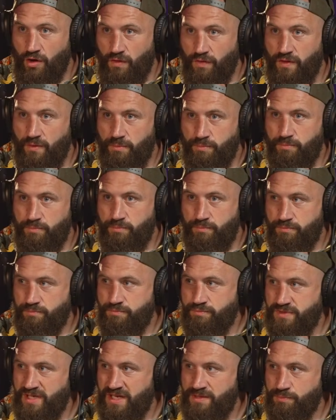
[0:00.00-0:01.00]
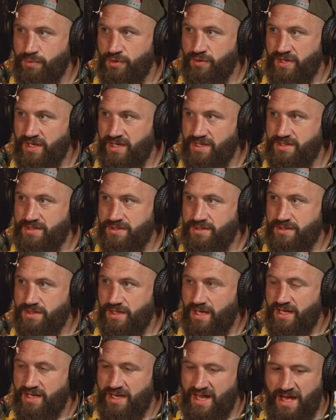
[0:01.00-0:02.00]
on the dead bodies
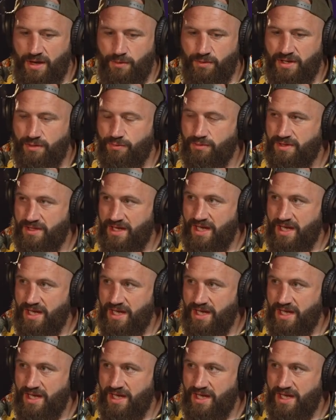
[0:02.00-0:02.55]
yeah. and how he would